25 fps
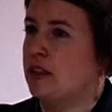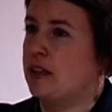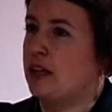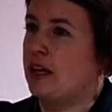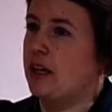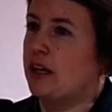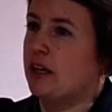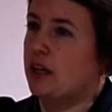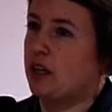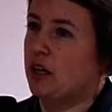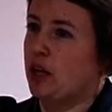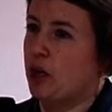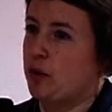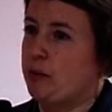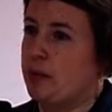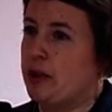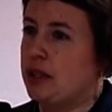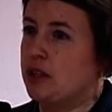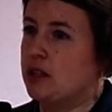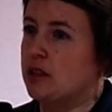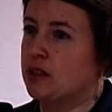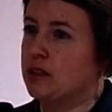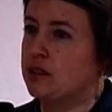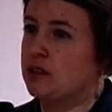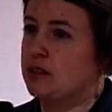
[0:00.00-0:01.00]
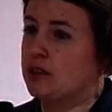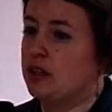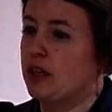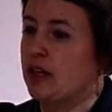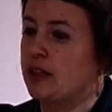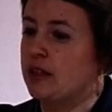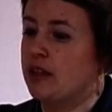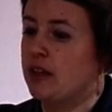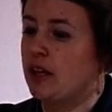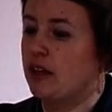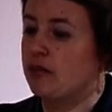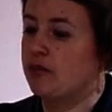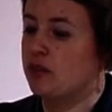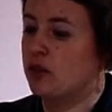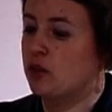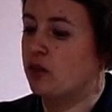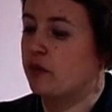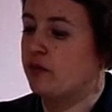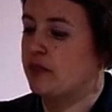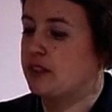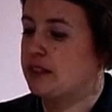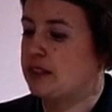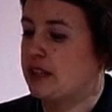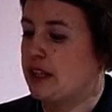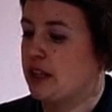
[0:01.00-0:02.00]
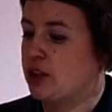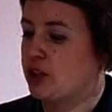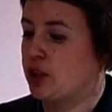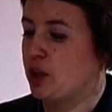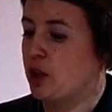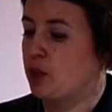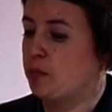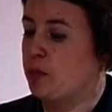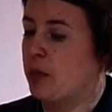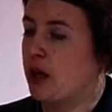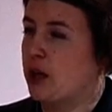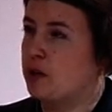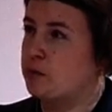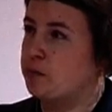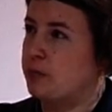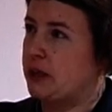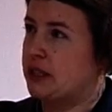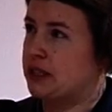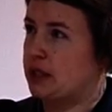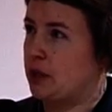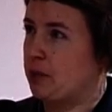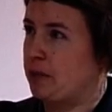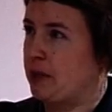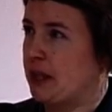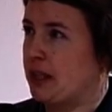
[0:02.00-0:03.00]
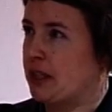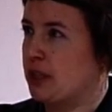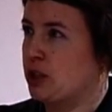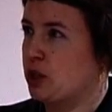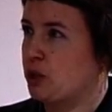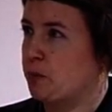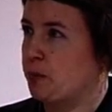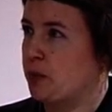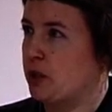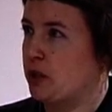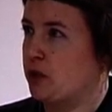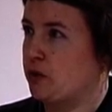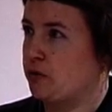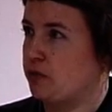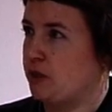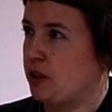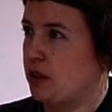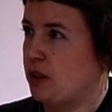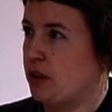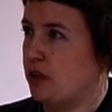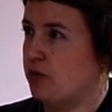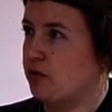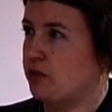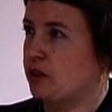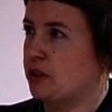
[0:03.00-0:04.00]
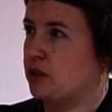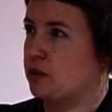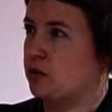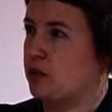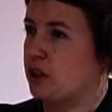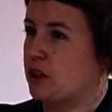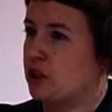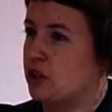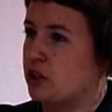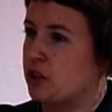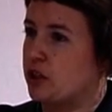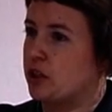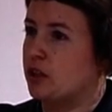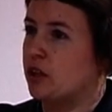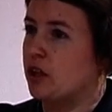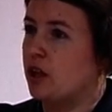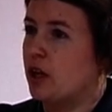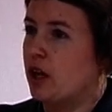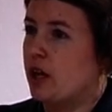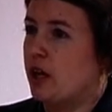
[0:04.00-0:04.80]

They can come in and have a conversation about better management of the infrastructure